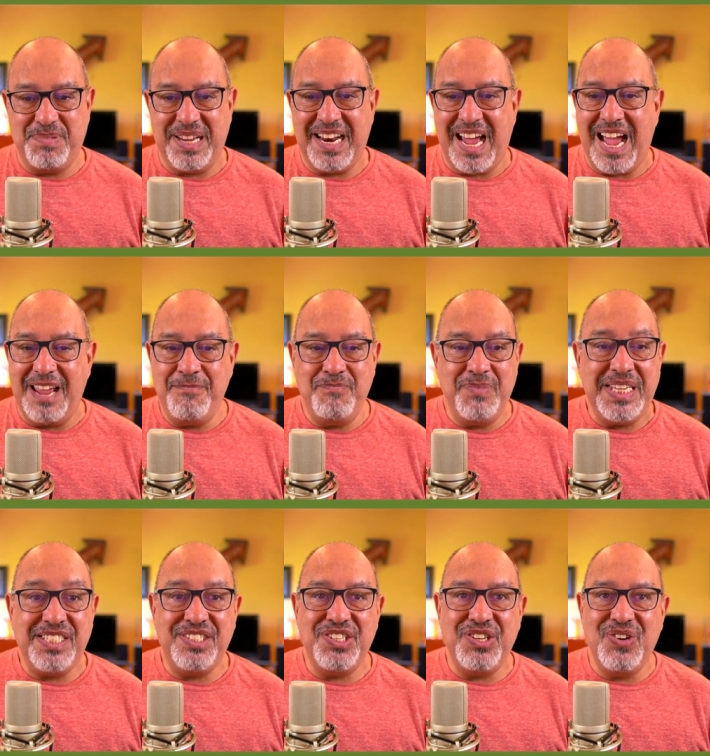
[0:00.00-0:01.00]
But I
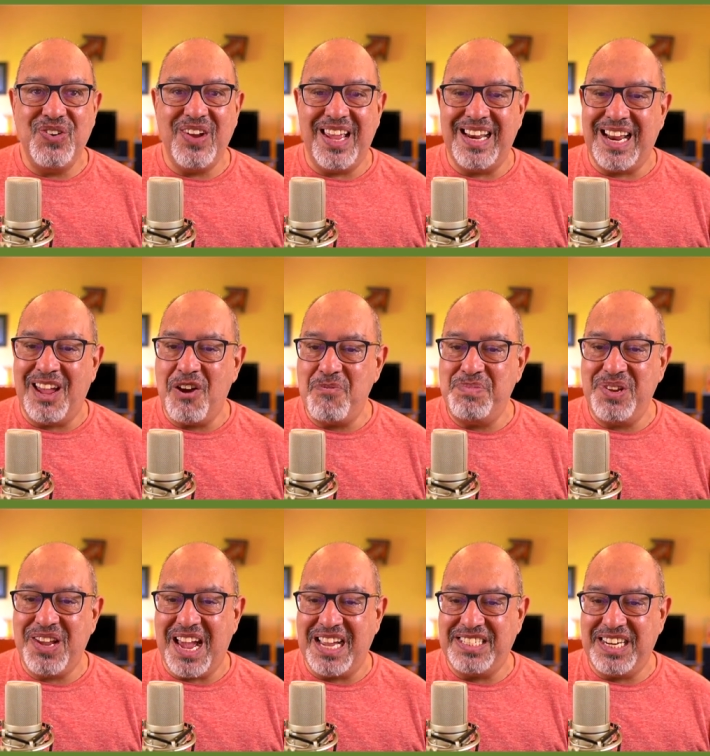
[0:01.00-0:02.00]
miss you, and I hope
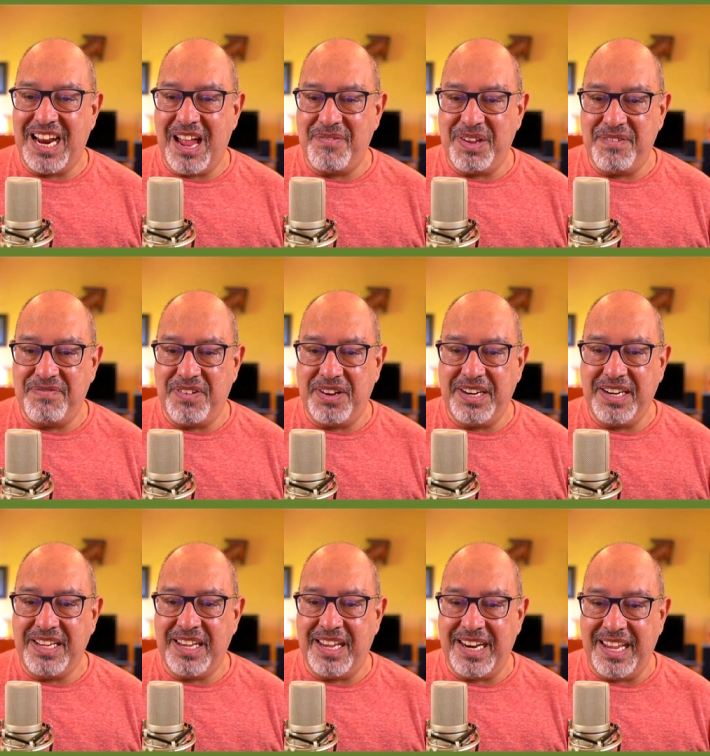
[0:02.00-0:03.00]
you guys are having fun
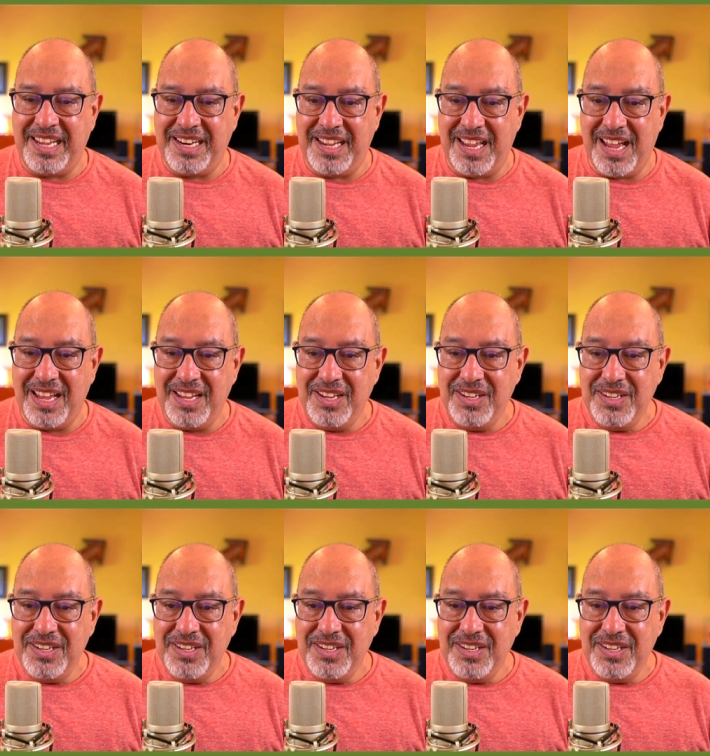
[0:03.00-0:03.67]
in Canada.